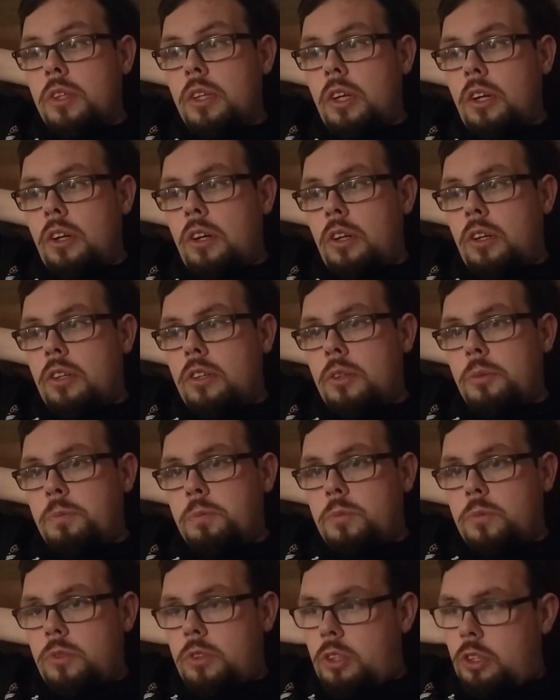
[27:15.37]

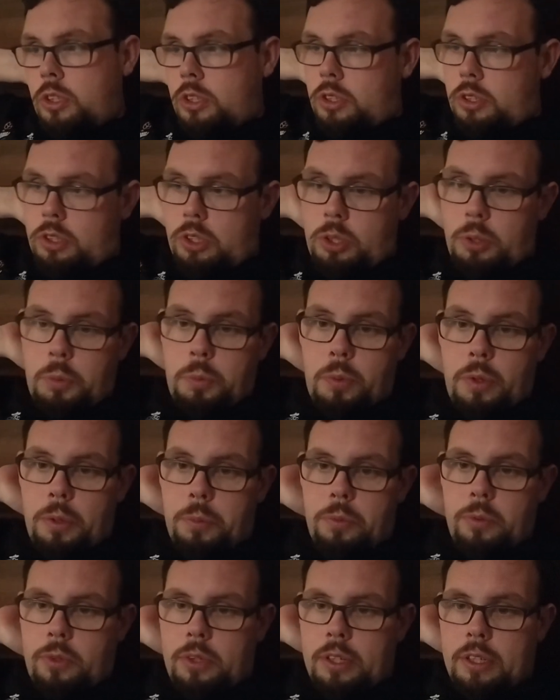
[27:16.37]
there's two
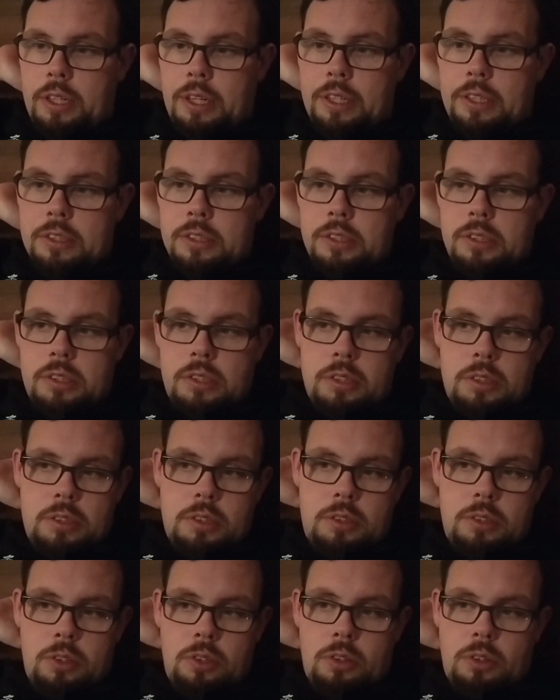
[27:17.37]
people at
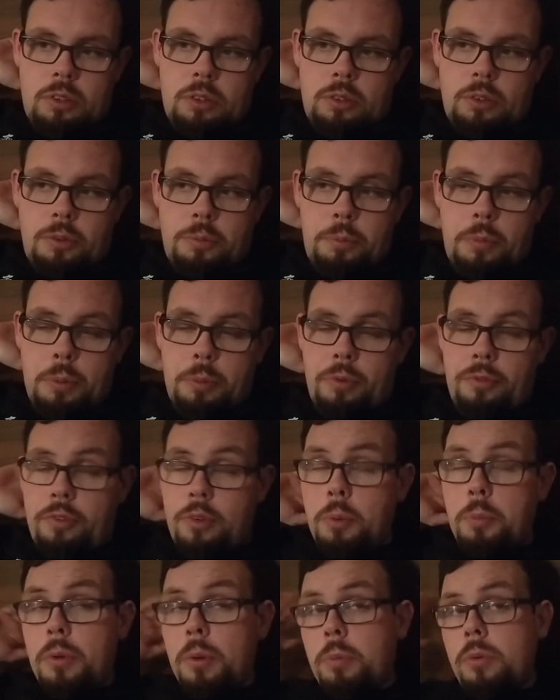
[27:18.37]
least, or maybe a
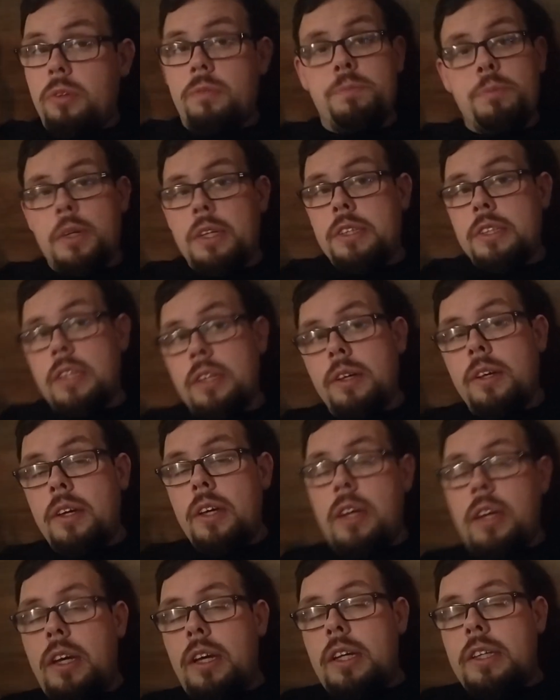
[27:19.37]
few people, basically,
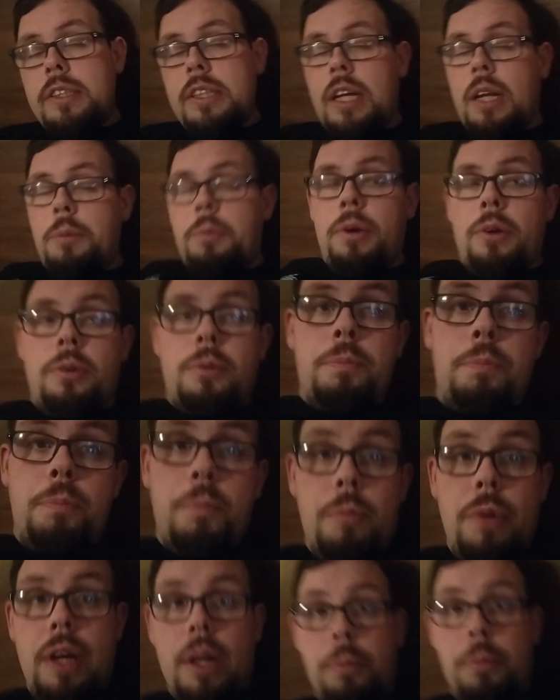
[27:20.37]
saying about
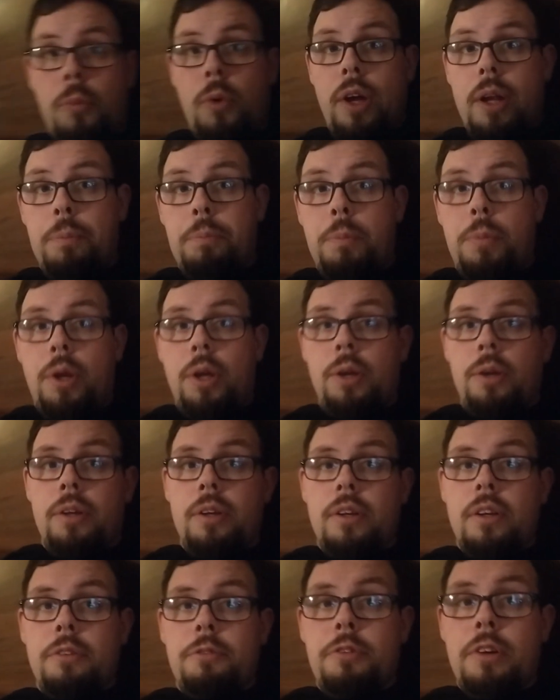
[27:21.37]
Madam Web
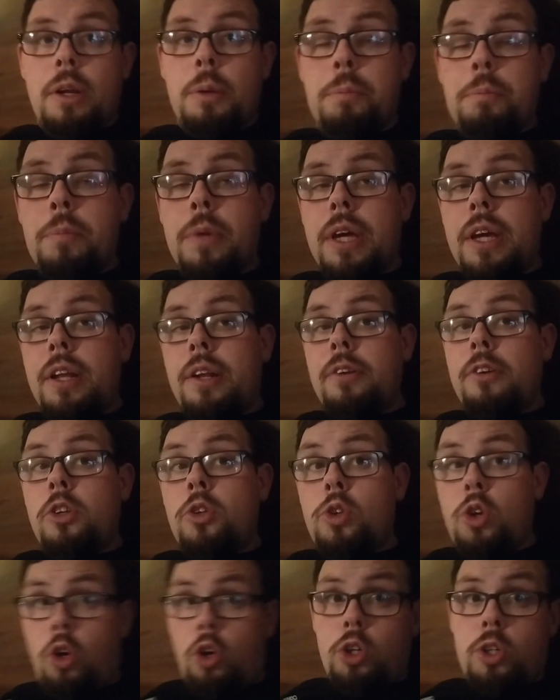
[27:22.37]
film being
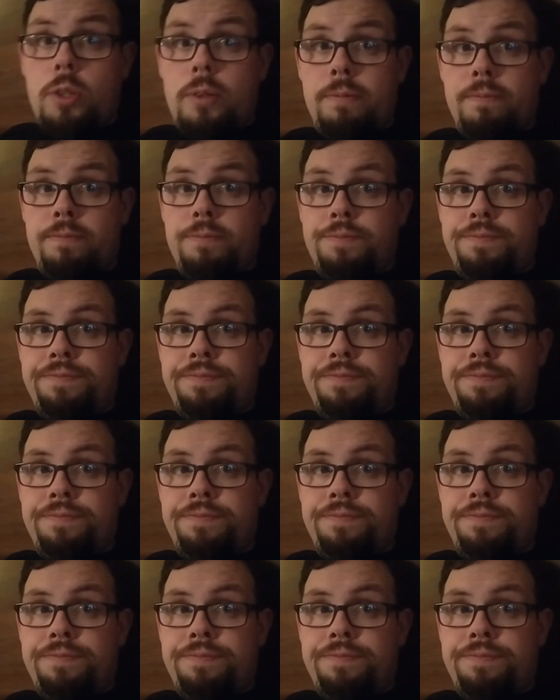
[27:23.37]
dirt.